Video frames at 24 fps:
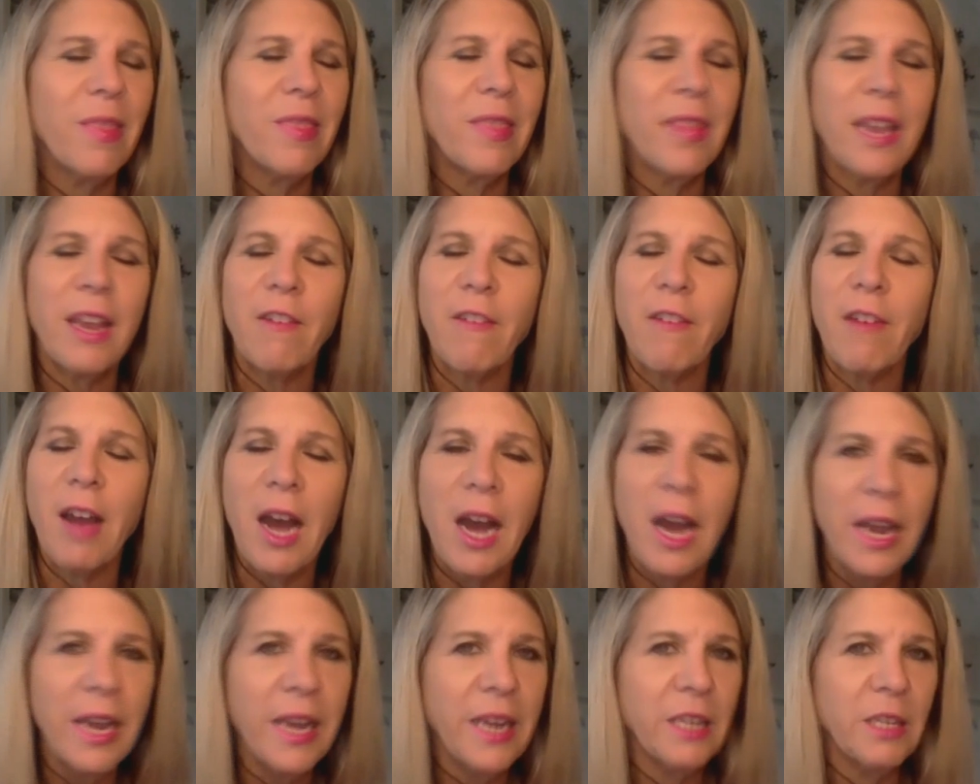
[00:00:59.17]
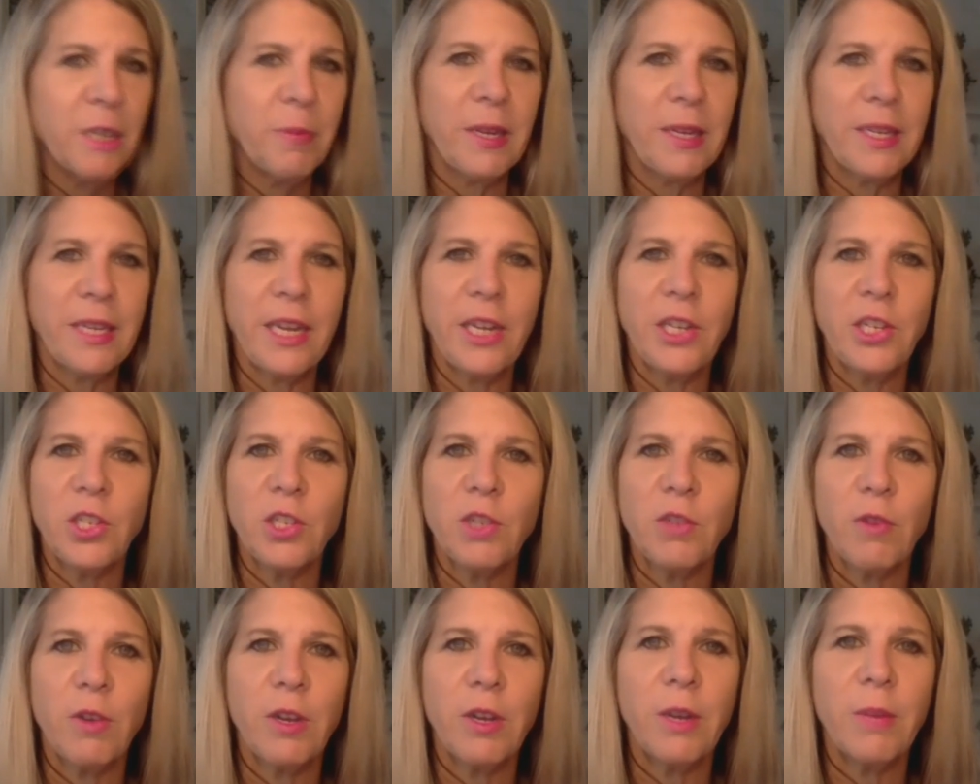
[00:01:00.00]
They have high
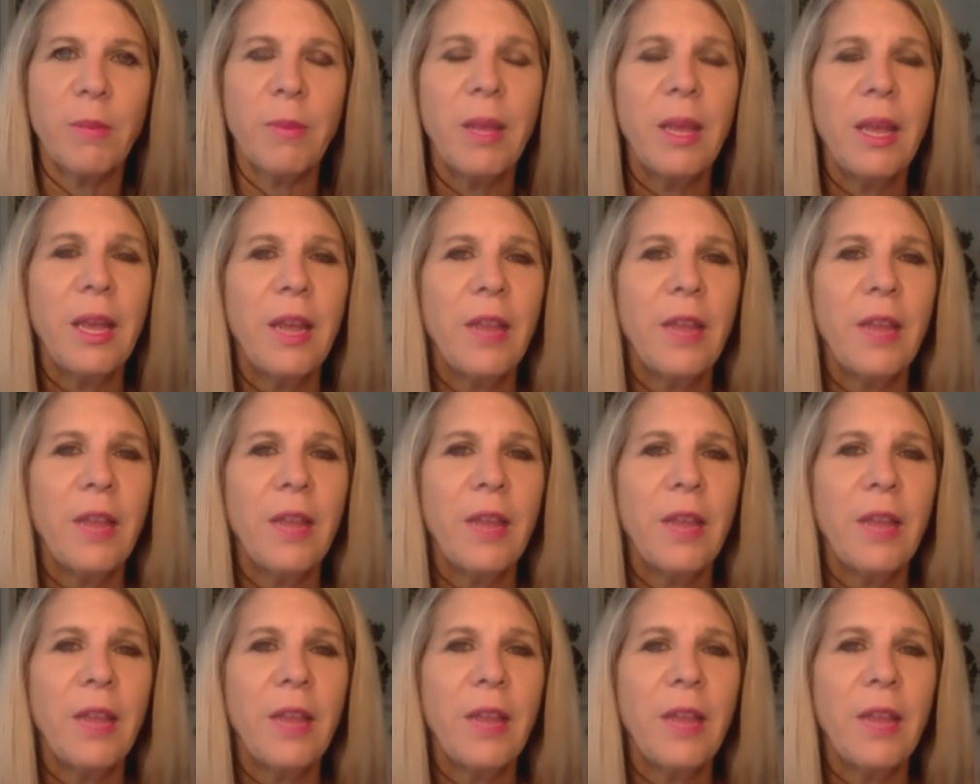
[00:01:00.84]
expectations for him.